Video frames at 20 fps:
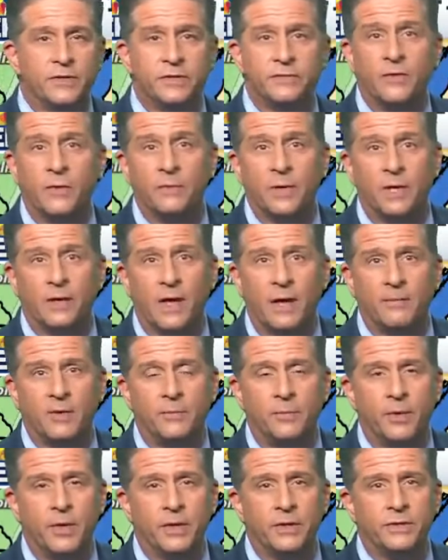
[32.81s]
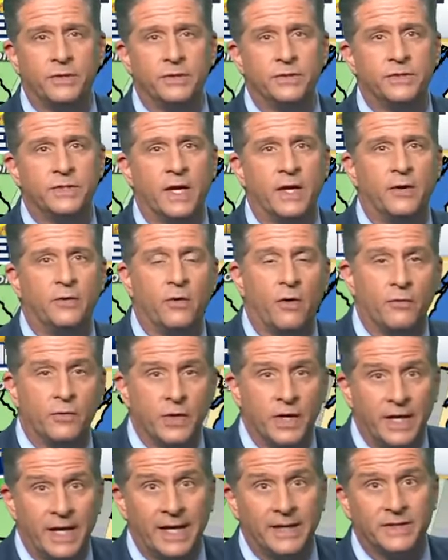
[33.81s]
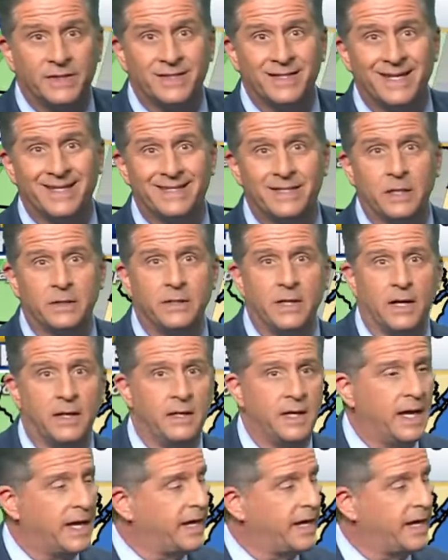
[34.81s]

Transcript: This is from the Climate Prediction Center over the next 6 to 10